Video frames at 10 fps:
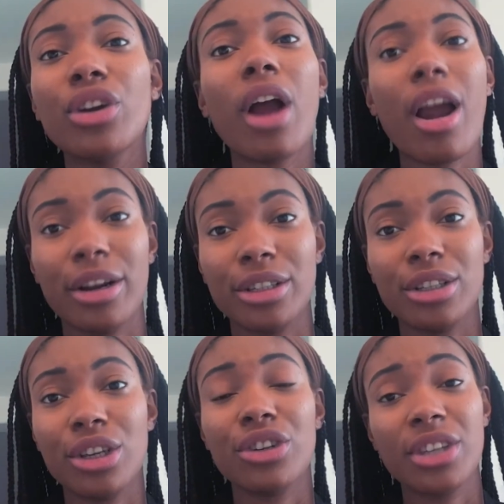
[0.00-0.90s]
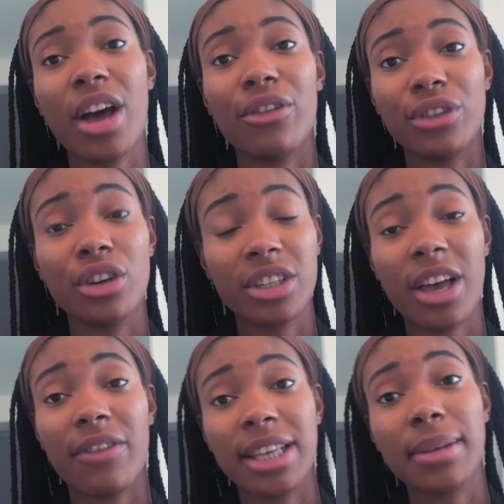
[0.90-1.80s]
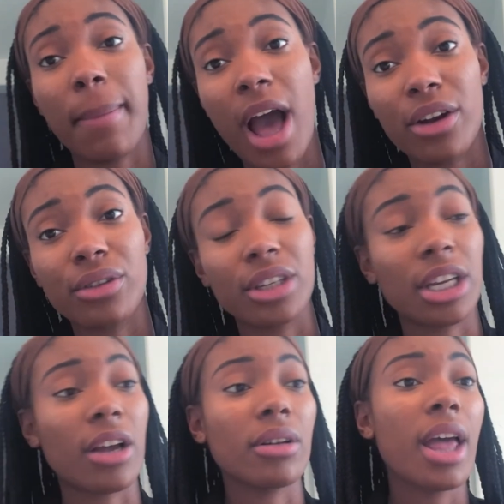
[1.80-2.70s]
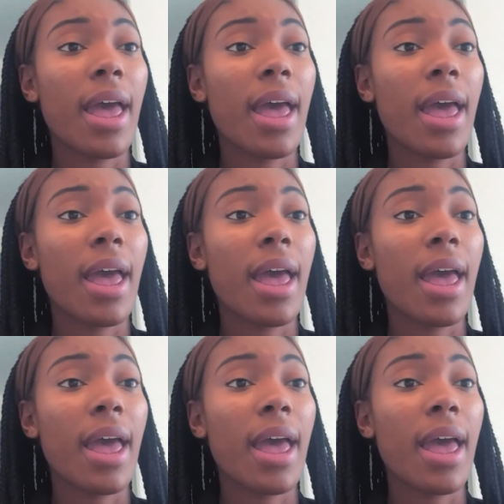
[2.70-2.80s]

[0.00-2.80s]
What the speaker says: art, yourself as a model, you know,